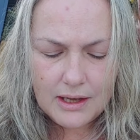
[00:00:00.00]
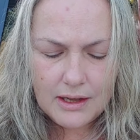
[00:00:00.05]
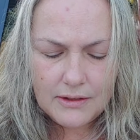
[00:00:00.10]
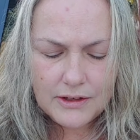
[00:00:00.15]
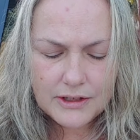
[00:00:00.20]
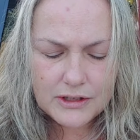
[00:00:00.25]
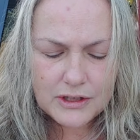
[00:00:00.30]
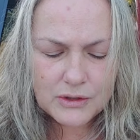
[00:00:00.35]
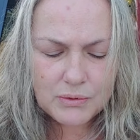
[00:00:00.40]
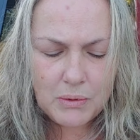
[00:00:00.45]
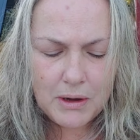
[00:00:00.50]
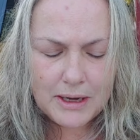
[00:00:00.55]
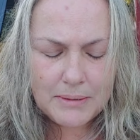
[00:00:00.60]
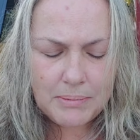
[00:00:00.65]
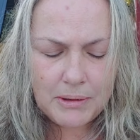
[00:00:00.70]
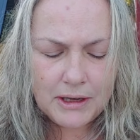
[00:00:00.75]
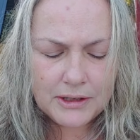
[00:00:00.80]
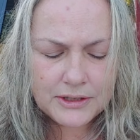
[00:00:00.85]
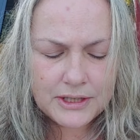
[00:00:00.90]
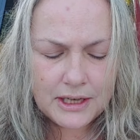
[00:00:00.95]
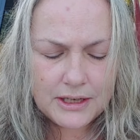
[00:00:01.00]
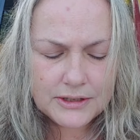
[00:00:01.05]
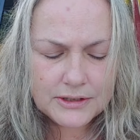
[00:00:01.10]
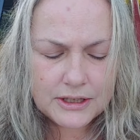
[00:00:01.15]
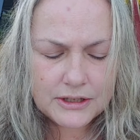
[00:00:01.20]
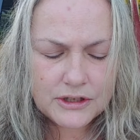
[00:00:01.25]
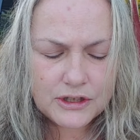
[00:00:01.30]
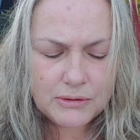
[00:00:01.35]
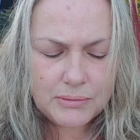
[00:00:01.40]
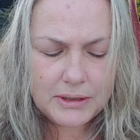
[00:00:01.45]
This is why Paul tells
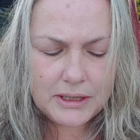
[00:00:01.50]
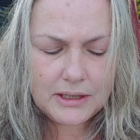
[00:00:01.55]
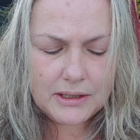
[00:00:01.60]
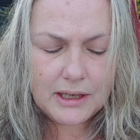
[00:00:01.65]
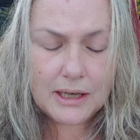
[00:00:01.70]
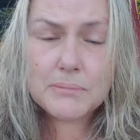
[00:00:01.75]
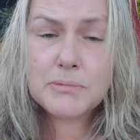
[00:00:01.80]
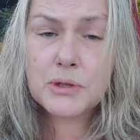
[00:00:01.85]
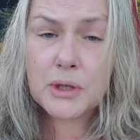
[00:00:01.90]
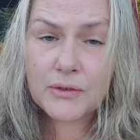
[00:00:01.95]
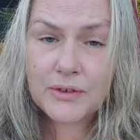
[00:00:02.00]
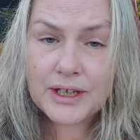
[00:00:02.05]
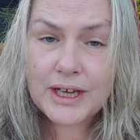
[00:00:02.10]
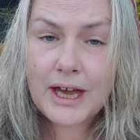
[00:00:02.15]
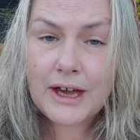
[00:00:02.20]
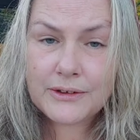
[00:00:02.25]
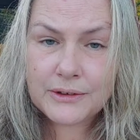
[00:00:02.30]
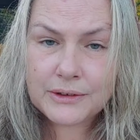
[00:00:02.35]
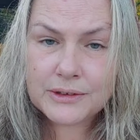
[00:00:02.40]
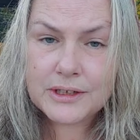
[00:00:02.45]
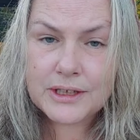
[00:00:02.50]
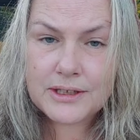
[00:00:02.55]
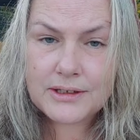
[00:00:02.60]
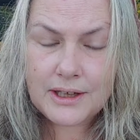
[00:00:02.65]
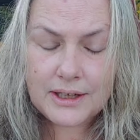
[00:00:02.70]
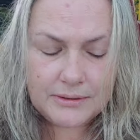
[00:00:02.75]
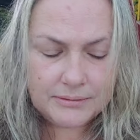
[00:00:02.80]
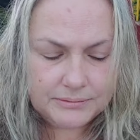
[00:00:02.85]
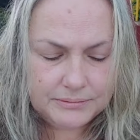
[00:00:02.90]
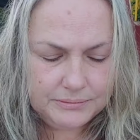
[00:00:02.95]
us to be observing accurately
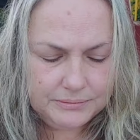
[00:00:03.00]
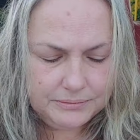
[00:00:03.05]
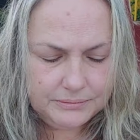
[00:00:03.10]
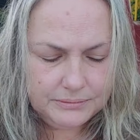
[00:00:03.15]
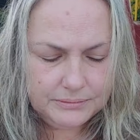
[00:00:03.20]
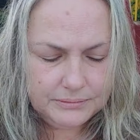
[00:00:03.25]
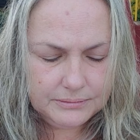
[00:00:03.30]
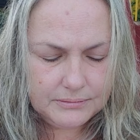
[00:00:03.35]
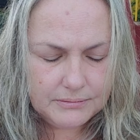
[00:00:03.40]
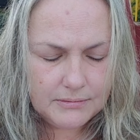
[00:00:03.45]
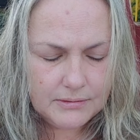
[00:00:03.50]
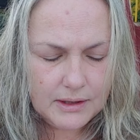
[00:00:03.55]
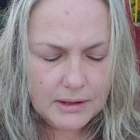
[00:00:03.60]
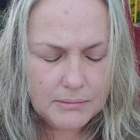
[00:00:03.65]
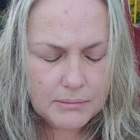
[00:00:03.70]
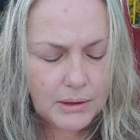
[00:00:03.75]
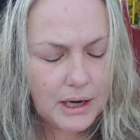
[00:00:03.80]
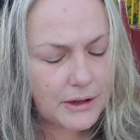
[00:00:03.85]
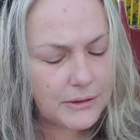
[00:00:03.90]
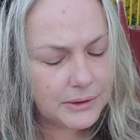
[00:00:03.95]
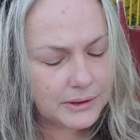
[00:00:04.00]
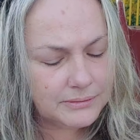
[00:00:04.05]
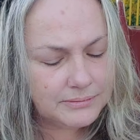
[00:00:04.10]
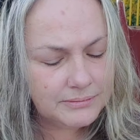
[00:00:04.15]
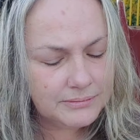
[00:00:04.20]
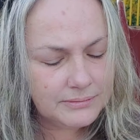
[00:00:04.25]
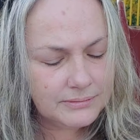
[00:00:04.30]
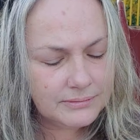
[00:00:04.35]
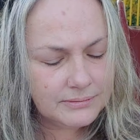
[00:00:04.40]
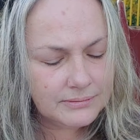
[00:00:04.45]
then, brethren,
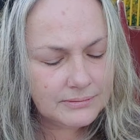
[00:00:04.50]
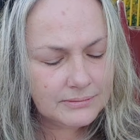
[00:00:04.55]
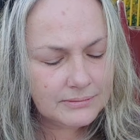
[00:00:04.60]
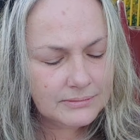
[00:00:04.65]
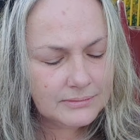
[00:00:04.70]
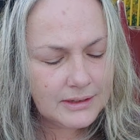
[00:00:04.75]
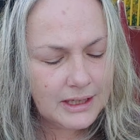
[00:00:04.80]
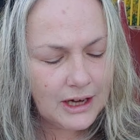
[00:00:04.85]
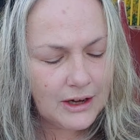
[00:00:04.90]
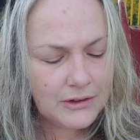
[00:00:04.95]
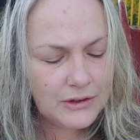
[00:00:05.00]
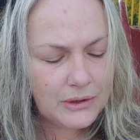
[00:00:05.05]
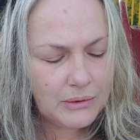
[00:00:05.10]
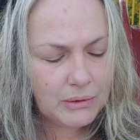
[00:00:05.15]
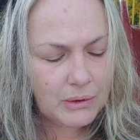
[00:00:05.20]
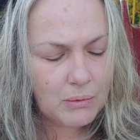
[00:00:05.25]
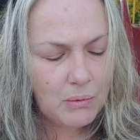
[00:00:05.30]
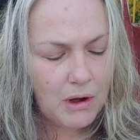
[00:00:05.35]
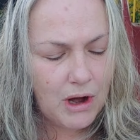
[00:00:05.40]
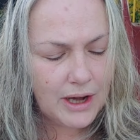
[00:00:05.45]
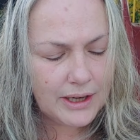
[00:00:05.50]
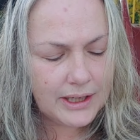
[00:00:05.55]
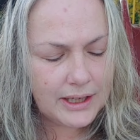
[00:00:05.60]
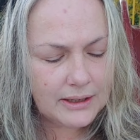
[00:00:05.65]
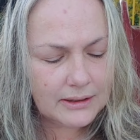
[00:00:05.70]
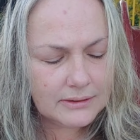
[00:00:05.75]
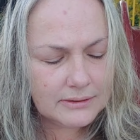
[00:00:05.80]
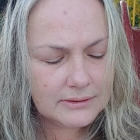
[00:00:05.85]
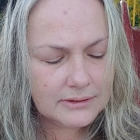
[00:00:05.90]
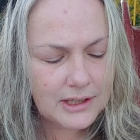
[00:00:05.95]
how you are
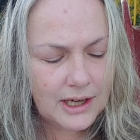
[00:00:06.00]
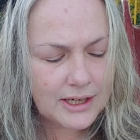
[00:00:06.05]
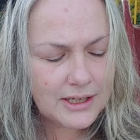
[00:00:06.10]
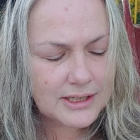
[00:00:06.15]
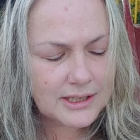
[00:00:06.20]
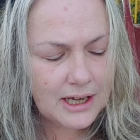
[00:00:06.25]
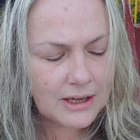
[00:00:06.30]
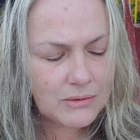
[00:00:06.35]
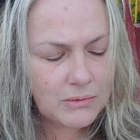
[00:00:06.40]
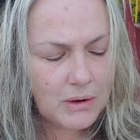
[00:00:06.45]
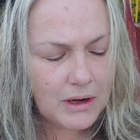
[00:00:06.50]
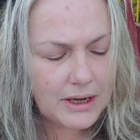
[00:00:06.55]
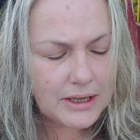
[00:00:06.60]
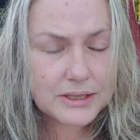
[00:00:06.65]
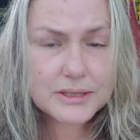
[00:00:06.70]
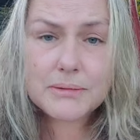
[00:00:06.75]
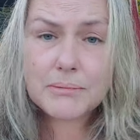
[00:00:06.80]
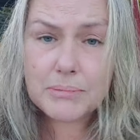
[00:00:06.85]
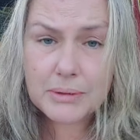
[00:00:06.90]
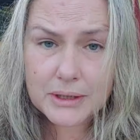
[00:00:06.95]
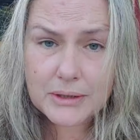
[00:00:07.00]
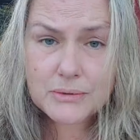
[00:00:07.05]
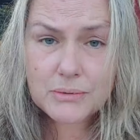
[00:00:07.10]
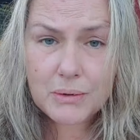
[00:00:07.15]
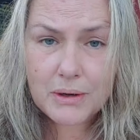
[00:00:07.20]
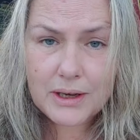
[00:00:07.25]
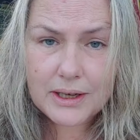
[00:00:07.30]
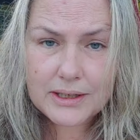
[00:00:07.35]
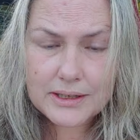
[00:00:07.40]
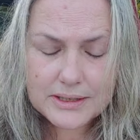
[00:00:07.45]
walking, not as unwise, but as
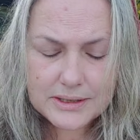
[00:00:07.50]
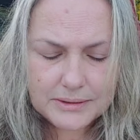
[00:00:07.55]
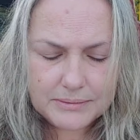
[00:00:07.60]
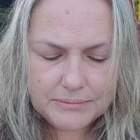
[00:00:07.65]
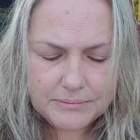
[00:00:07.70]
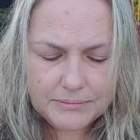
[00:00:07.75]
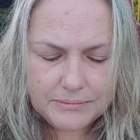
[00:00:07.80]
wise.